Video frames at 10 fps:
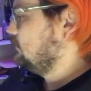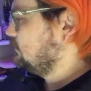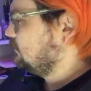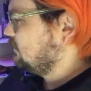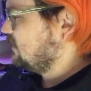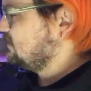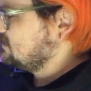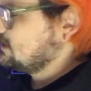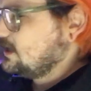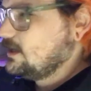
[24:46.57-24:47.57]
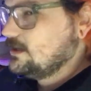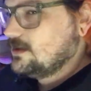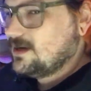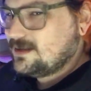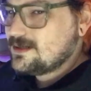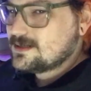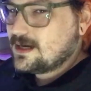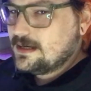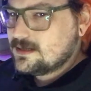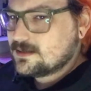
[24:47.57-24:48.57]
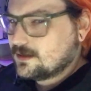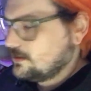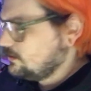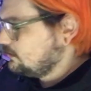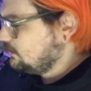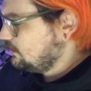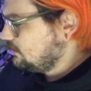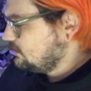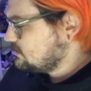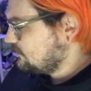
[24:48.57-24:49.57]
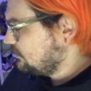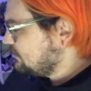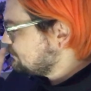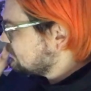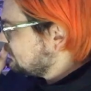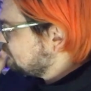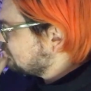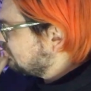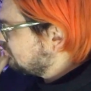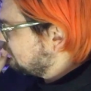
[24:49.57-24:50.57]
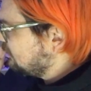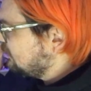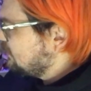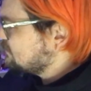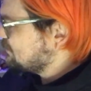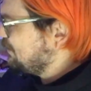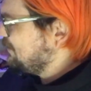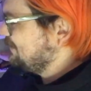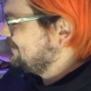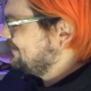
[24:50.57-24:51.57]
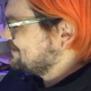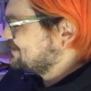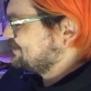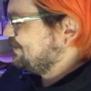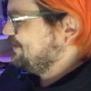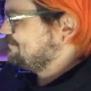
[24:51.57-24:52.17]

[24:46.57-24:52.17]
And I think today is it's definitely a just keep trying day. Sorry,